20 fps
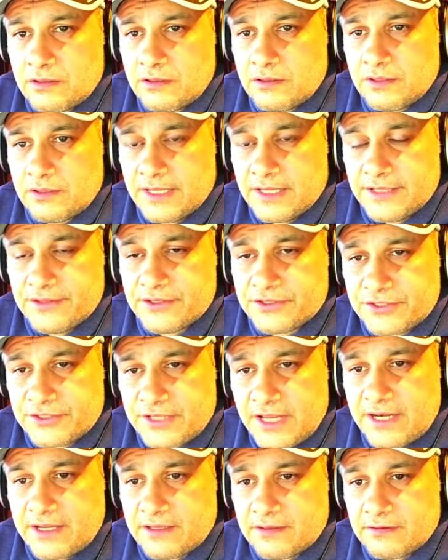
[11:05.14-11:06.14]
in the
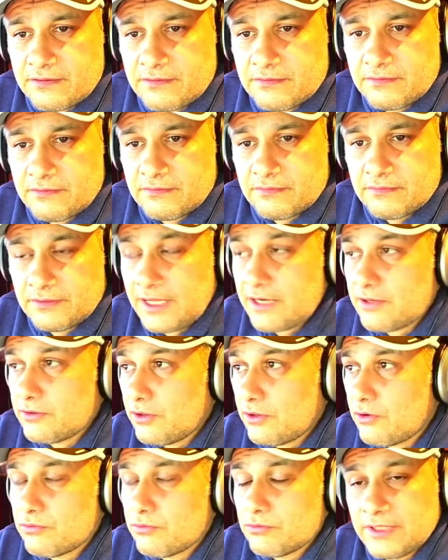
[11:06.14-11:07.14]
Senate, let
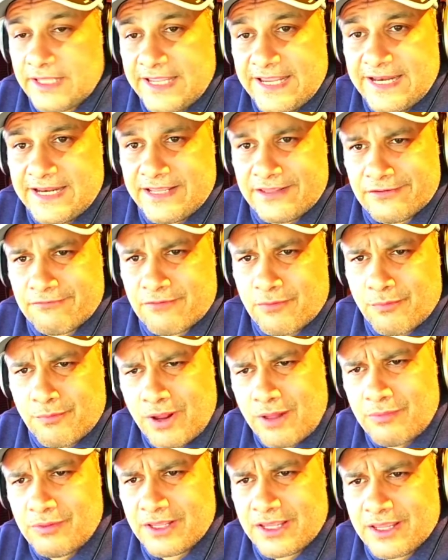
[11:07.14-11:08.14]
alone leading the
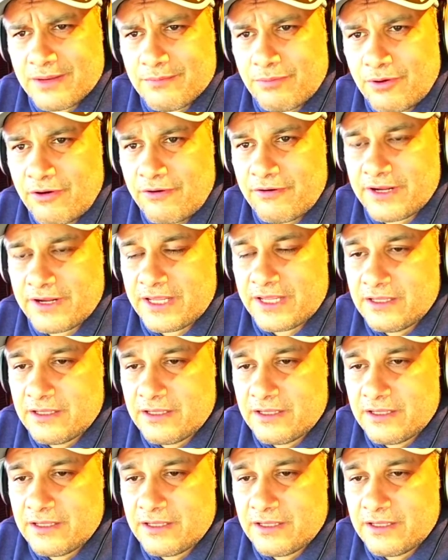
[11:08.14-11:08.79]
Republican Party.